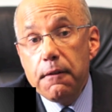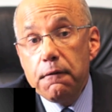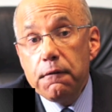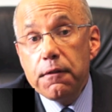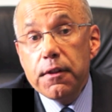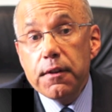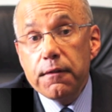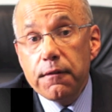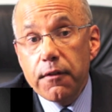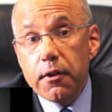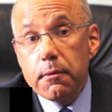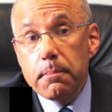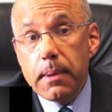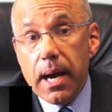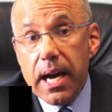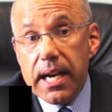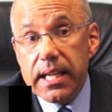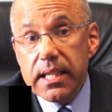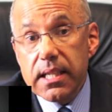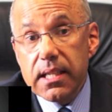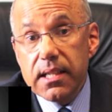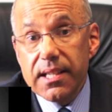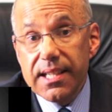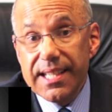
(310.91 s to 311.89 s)
If the
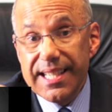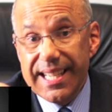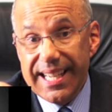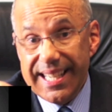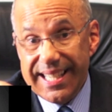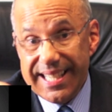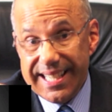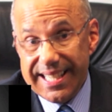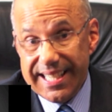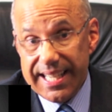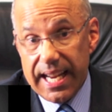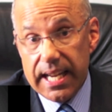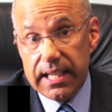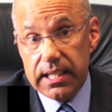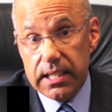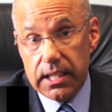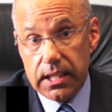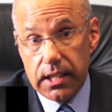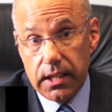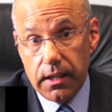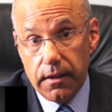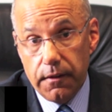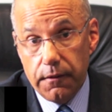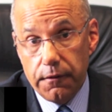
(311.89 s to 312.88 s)
phlebitis is
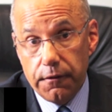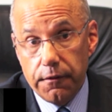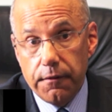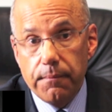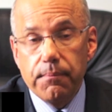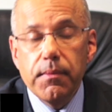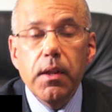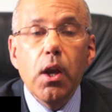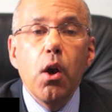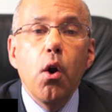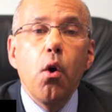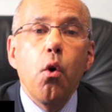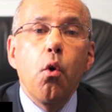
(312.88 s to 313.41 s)
extensive,